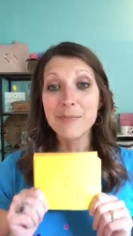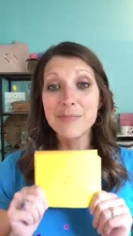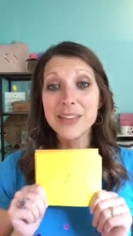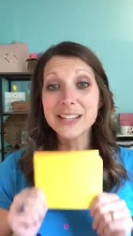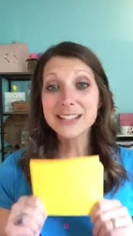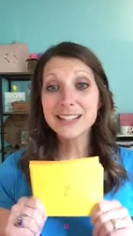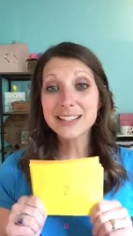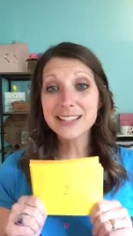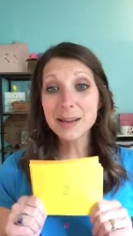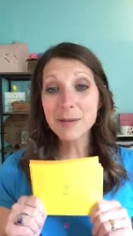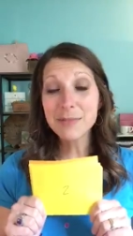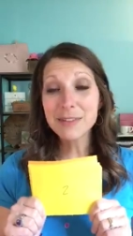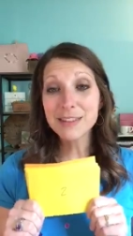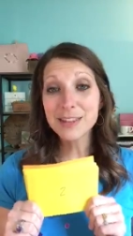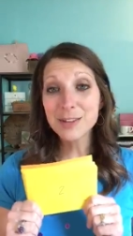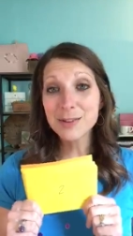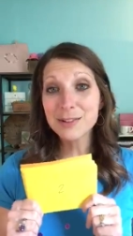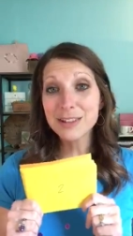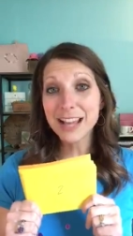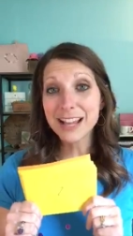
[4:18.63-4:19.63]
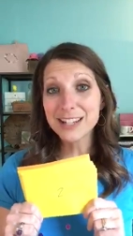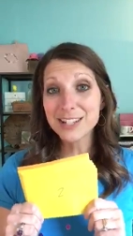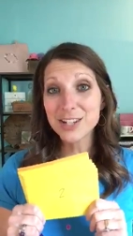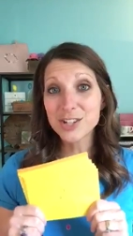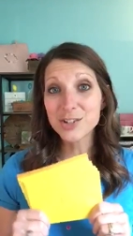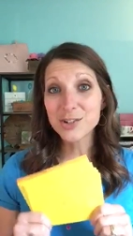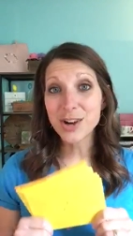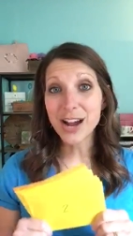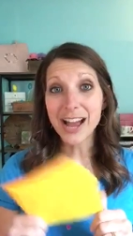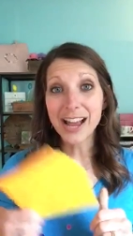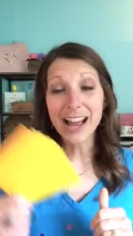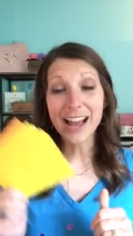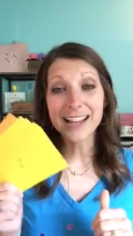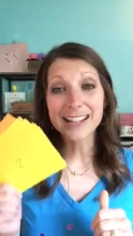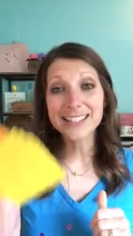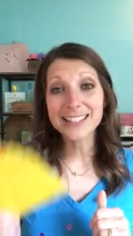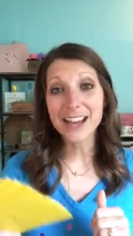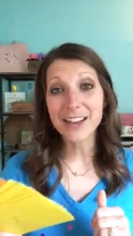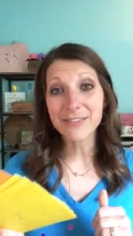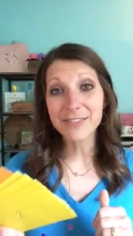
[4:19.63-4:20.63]
this is something that you'd like to try, I
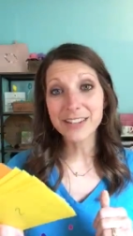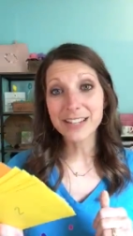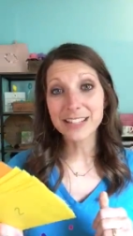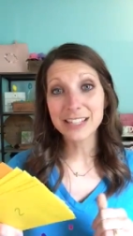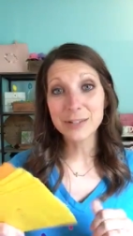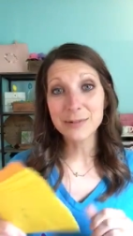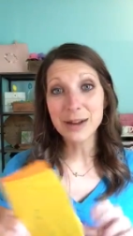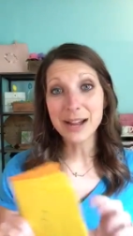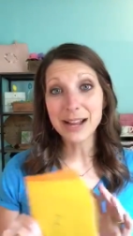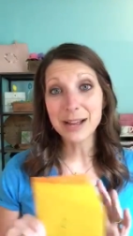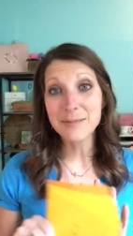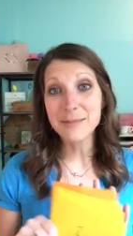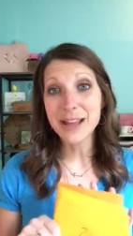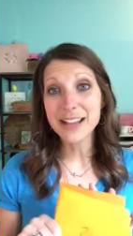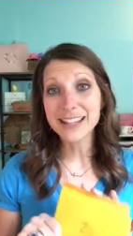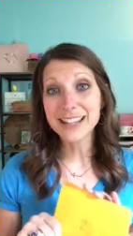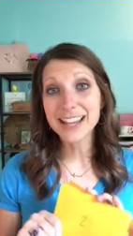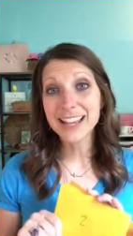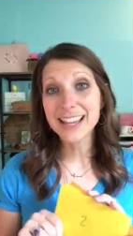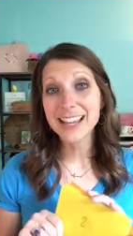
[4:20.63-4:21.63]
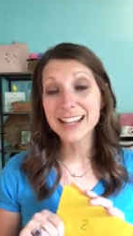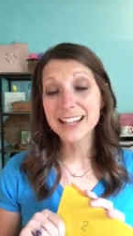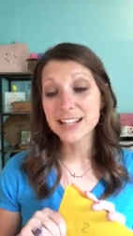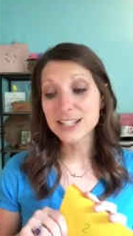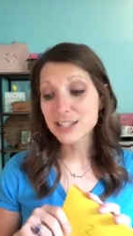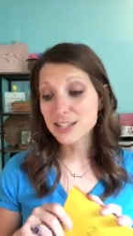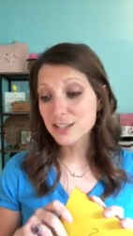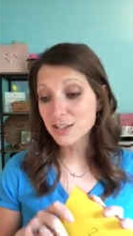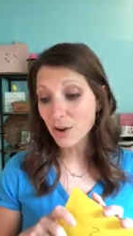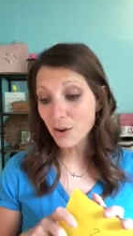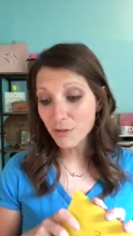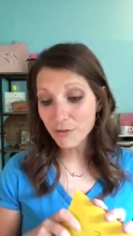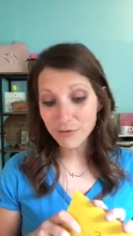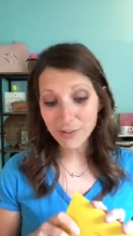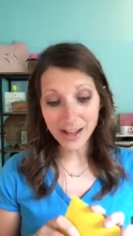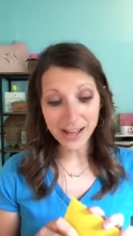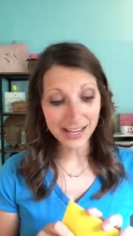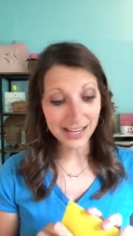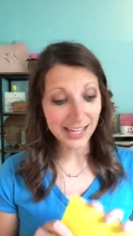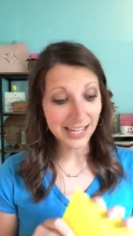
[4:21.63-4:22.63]
definitely recommend it. It is so
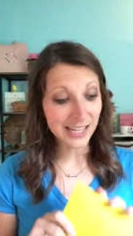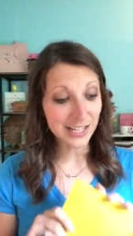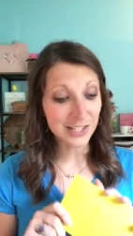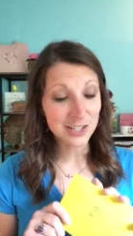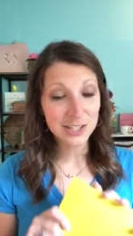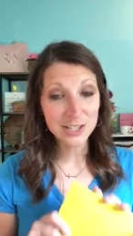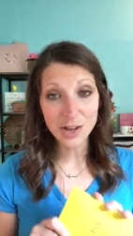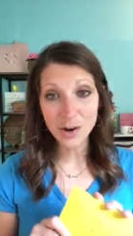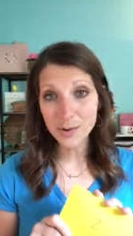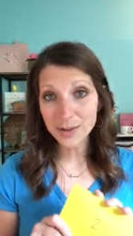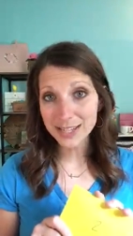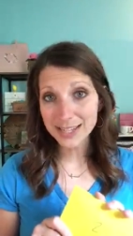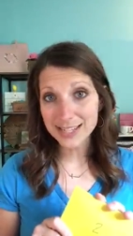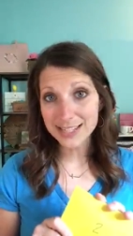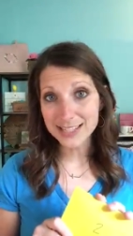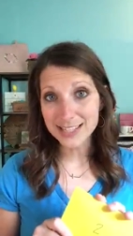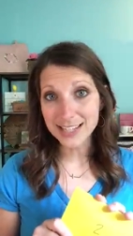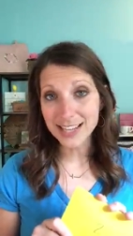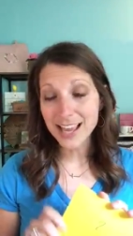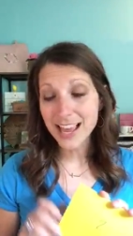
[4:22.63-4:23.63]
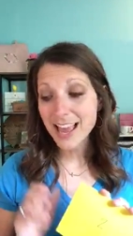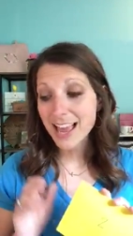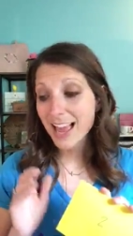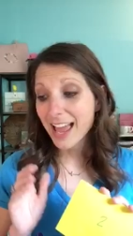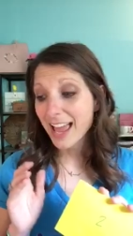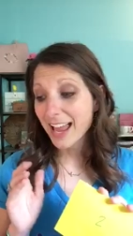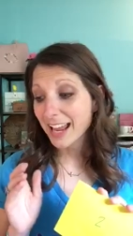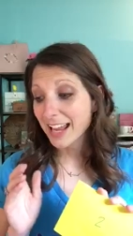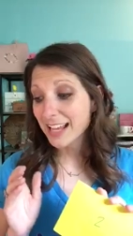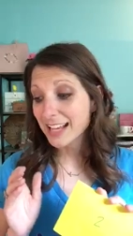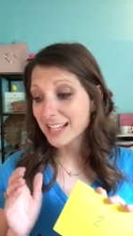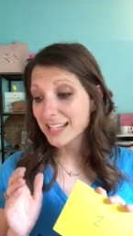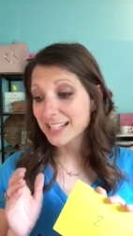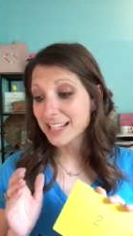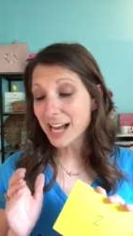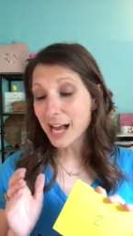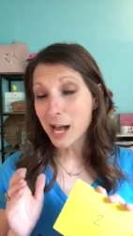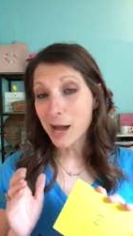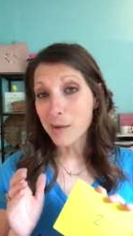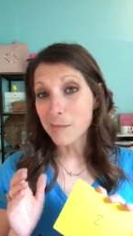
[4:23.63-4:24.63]
fun, it is so easy, and
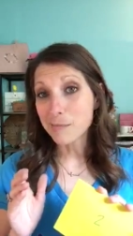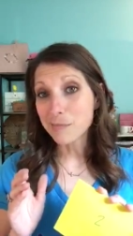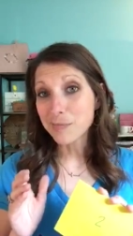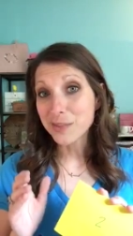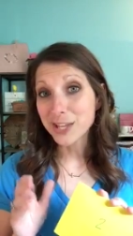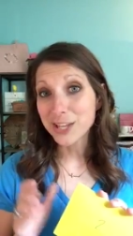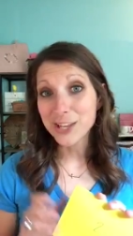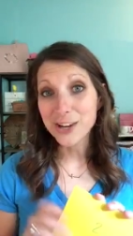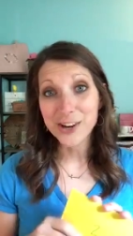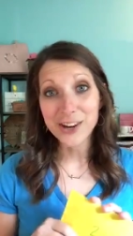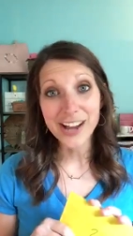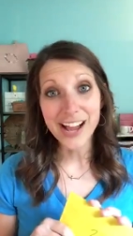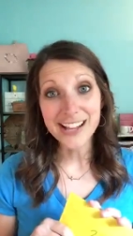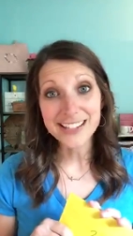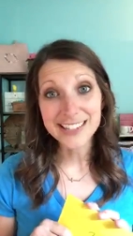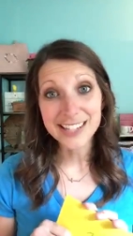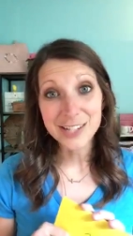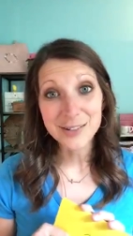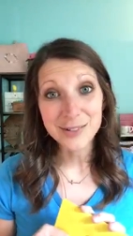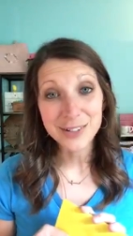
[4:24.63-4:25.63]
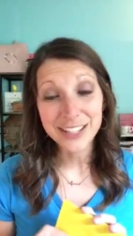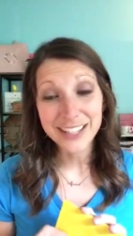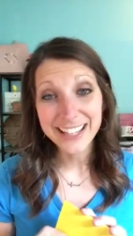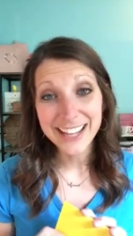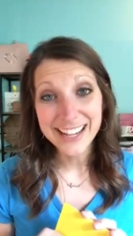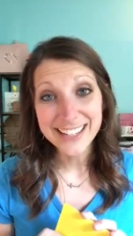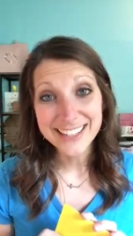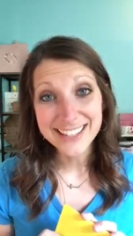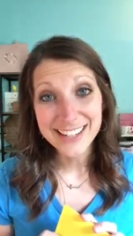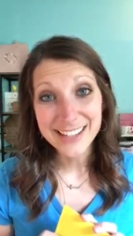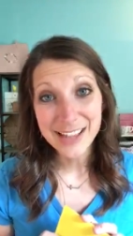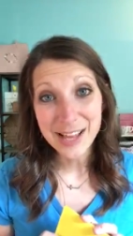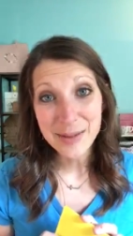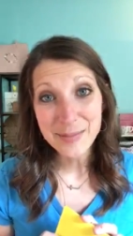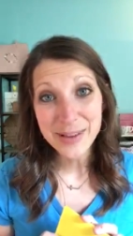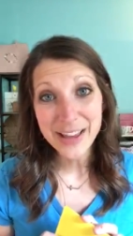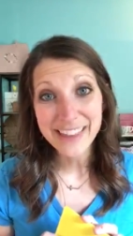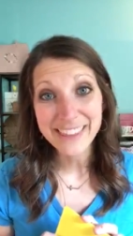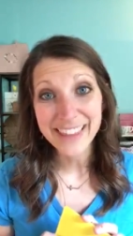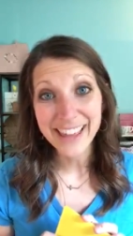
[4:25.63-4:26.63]
the curiosity really gets to
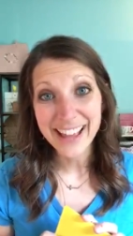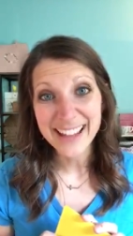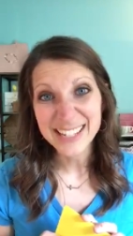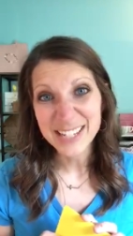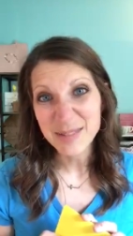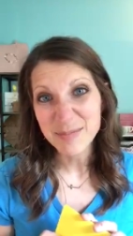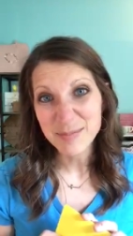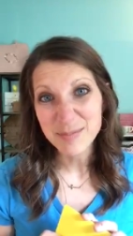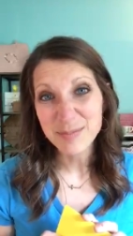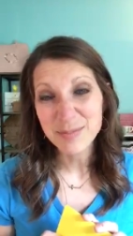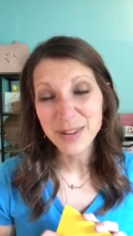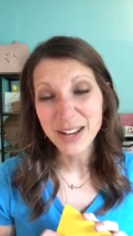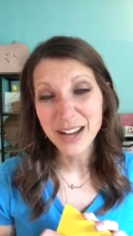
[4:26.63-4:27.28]
them, and they end up